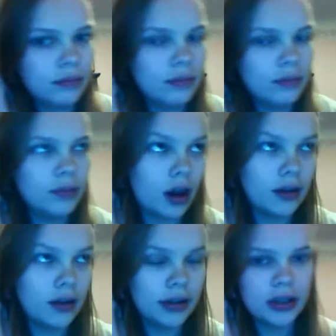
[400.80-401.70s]
look
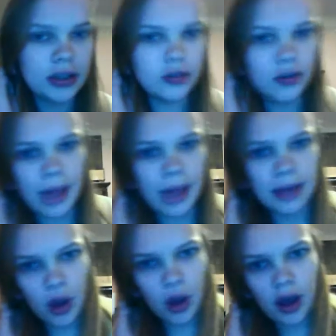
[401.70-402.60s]
after the children, men
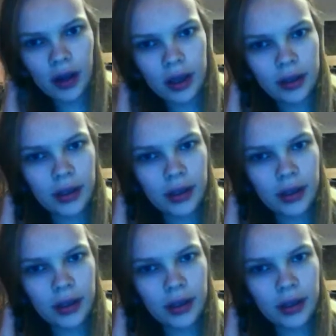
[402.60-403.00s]
work.